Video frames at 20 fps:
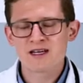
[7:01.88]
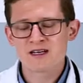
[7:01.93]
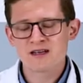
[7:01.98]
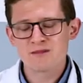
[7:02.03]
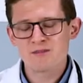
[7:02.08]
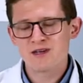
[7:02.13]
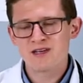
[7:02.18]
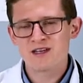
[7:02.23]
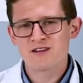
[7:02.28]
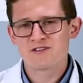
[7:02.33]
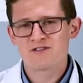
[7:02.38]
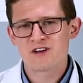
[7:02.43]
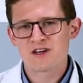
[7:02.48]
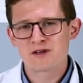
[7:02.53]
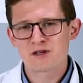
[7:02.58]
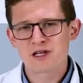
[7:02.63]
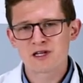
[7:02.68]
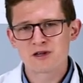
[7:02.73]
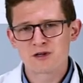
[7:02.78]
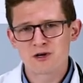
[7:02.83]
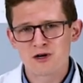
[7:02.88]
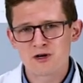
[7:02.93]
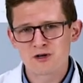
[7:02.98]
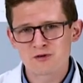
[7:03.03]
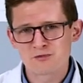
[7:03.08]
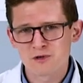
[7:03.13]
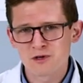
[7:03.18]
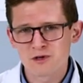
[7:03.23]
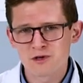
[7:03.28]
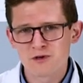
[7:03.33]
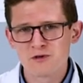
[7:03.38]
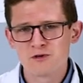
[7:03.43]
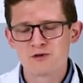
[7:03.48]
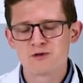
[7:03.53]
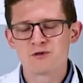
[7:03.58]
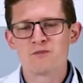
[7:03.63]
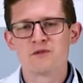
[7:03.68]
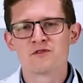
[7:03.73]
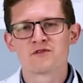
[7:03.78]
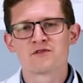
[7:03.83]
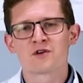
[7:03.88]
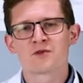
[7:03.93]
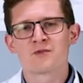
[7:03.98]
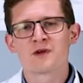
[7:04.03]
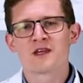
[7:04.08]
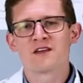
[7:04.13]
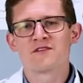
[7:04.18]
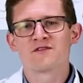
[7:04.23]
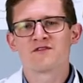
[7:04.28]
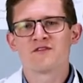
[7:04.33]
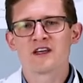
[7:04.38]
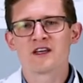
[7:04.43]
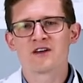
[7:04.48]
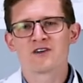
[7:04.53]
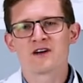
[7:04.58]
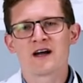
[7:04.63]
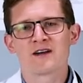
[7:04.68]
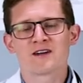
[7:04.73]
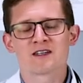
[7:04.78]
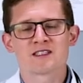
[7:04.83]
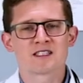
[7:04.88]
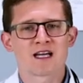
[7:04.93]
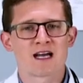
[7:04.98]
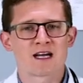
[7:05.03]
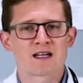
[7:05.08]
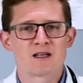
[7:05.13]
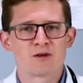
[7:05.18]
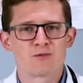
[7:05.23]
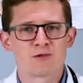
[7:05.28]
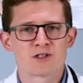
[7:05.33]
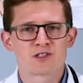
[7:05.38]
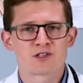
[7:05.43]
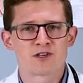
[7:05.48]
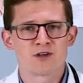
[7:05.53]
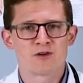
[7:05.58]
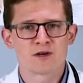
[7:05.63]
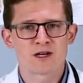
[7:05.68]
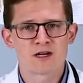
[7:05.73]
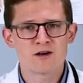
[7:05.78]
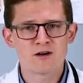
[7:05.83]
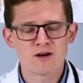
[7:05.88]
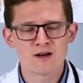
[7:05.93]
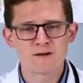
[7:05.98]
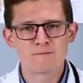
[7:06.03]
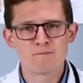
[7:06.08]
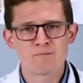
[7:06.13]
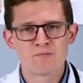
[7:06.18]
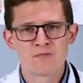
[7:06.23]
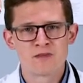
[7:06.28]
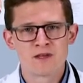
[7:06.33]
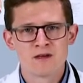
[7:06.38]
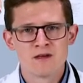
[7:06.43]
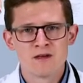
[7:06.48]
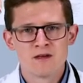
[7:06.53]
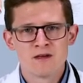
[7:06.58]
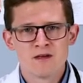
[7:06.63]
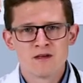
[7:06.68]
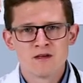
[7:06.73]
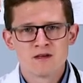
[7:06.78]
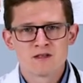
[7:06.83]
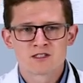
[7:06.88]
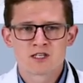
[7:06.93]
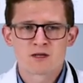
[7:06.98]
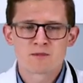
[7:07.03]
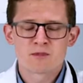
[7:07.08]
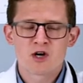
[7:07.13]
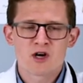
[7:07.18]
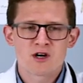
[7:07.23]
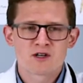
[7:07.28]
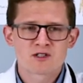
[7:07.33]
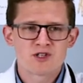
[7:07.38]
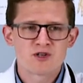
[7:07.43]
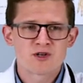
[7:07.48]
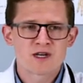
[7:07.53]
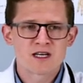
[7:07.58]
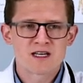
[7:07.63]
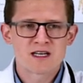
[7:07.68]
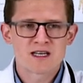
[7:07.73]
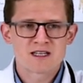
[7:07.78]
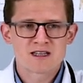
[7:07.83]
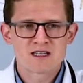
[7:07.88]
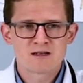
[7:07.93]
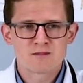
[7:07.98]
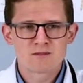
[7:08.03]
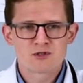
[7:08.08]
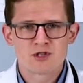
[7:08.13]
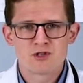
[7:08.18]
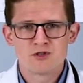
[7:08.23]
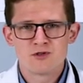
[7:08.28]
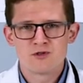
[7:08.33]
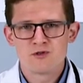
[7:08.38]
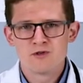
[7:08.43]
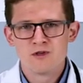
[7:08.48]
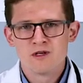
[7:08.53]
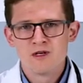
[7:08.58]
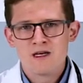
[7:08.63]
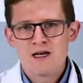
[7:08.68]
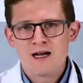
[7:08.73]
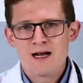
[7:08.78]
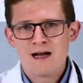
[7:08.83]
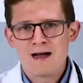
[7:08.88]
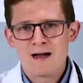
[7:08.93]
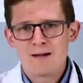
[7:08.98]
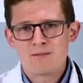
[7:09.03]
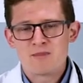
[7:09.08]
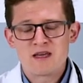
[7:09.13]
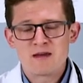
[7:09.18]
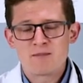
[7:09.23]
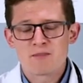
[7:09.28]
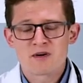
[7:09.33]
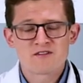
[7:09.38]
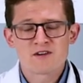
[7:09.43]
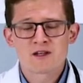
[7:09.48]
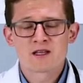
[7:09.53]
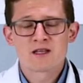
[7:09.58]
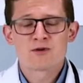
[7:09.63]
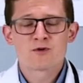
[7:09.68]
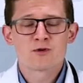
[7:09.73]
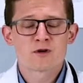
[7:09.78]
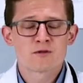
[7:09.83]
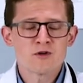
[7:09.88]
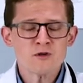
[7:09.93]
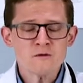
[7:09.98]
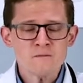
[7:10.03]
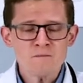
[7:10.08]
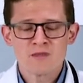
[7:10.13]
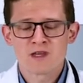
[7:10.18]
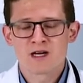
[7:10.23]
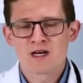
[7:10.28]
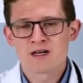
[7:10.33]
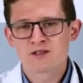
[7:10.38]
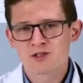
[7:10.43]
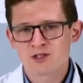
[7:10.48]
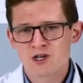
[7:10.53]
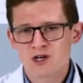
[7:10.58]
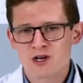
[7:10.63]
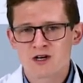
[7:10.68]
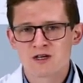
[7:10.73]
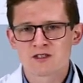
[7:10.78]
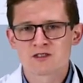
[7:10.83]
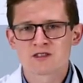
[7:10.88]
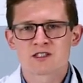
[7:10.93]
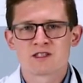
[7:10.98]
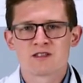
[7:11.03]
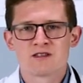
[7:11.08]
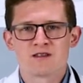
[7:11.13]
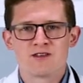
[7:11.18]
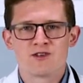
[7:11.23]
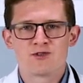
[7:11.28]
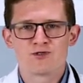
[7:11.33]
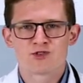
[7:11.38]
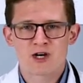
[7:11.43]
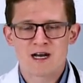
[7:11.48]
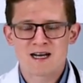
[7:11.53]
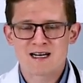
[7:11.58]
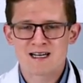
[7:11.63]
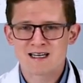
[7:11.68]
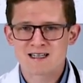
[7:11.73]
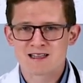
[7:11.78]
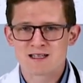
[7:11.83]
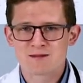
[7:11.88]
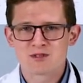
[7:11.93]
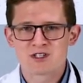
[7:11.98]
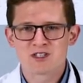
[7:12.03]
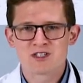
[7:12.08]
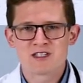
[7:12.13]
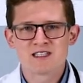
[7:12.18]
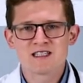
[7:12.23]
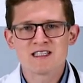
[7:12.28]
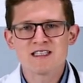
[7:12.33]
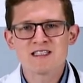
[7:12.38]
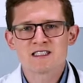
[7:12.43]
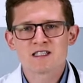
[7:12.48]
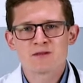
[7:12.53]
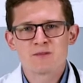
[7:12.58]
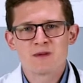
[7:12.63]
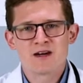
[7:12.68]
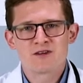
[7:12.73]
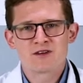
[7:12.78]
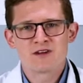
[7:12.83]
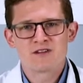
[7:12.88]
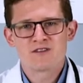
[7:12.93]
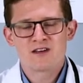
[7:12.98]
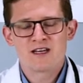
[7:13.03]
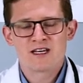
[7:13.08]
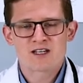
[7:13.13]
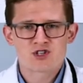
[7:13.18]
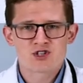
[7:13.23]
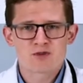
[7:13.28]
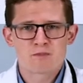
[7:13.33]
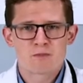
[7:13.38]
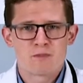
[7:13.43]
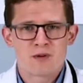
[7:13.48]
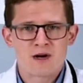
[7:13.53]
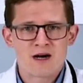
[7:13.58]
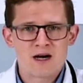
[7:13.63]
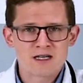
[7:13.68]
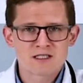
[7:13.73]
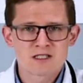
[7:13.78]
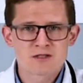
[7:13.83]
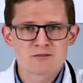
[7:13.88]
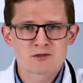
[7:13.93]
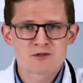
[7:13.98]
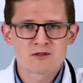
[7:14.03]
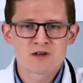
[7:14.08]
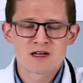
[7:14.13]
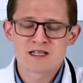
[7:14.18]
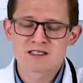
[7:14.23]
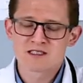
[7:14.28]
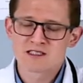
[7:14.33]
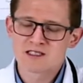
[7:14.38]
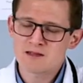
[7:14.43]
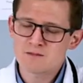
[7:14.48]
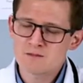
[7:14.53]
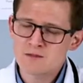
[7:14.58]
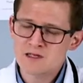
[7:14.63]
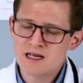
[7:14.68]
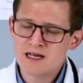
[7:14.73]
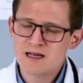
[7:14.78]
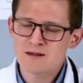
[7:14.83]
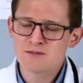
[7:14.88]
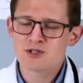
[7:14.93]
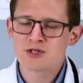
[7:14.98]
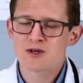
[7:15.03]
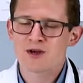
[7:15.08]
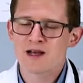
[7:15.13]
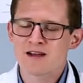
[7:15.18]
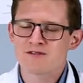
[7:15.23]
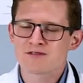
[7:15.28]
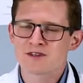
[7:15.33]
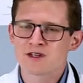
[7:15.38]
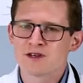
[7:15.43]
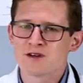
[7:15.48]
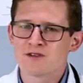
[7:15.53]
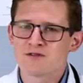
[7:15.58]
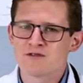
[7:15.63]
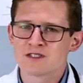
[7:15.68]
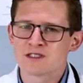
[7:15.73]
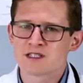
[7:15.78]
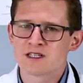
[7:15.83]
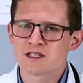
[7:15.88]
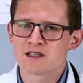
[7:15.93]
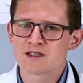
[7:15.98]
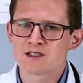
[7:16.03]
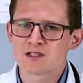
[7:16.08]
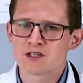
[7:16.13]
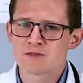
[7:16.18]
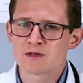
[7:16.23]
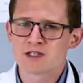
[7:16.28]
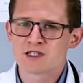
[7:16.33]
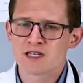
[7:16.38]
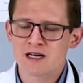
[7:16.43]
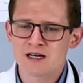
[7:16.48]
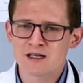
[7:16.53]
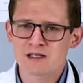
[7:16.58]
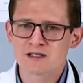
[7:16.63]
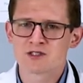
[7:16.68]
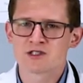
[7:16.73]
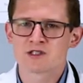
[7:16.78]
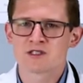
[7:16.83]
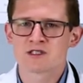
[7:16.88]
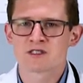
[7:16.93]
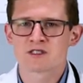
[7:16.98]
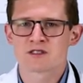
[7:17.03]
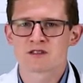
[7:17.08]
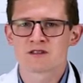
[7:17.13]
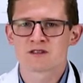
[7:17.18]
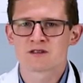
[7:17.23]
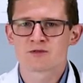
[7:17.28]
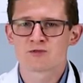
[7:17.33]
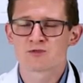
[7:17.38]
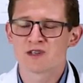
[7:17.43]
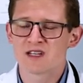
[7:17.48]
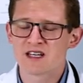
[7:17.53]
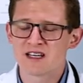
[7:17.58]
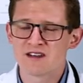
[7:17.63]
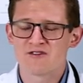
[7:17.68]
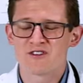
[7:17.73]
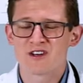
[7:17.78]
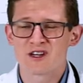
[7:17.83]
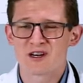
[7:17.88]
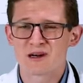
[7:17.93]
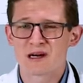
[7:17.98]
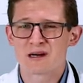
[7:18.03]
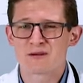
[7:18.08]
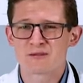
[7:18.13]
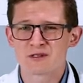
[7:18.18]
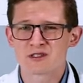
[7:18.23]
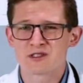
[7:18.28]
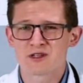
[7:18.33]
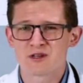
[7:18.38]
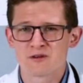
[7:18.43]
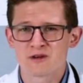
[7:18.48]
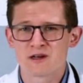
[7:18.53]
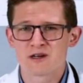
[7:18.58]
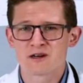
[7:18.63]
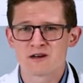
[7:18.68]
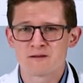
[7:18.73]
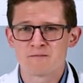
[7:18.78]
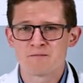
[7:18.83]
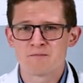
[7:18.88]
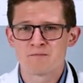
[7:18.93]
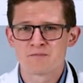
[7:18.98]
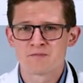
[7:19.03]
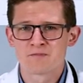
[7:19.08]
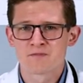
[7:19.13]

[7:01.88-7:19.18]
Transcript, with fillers: going to be a fairly long road before we can figure out exactly what's going on. Some dogs, you can get them to uh, be perfectly normal. Other dogs, you try to get them to the least amount of itch possible, and sometimes you have to go visit a dermatologist to really figure out what's going on.